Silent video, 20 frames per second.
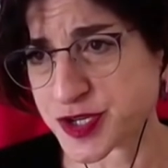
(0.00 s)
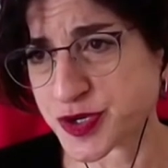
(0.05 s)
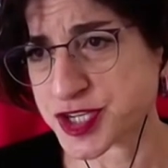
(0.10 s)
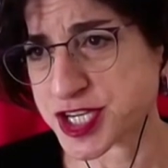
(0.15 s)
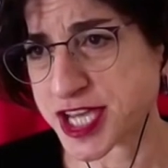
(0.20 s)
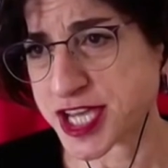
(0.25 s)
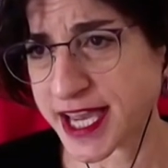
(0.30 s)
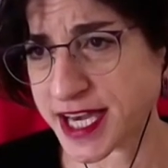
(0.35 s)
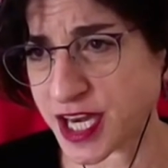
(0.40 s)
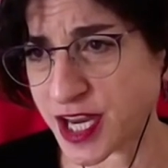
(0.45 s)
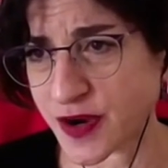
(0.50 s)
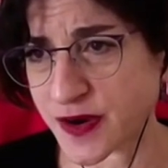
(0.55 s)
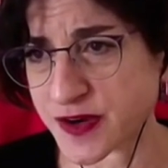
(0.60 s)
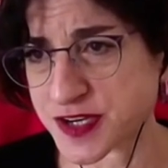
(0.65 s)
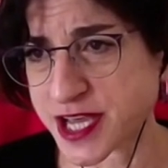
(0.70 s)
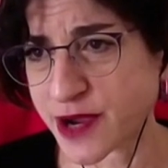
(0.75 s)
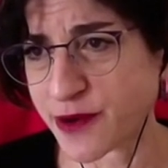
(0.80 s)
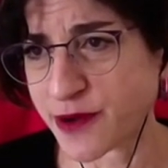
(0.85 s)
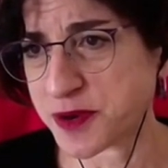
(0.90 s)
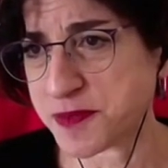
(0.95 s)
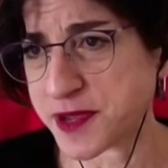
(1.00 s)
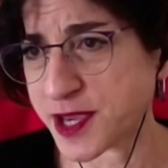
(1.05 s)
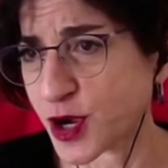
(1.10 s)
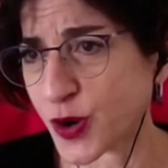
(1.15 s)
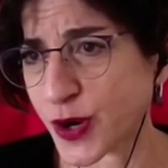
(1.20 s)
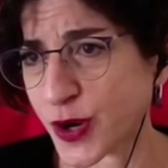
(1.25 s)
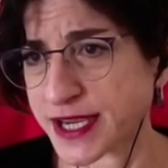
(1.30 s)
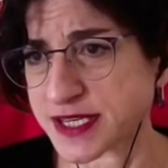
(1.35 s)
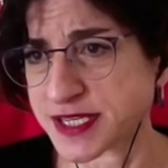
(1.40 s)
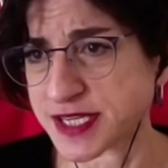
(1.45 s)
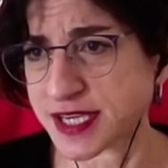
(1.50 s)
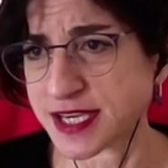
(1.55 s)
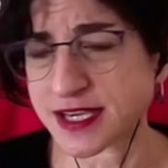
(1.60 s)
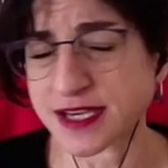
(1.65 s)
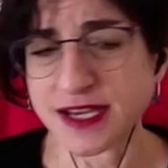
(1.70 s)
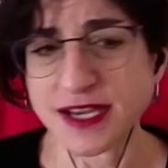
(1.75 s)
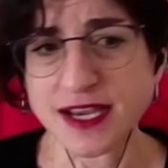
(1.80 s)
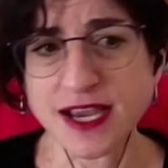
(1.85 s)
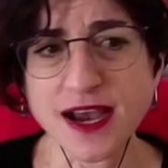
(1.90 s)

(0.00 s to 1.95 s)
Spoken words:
or 10 years. That would be crazy.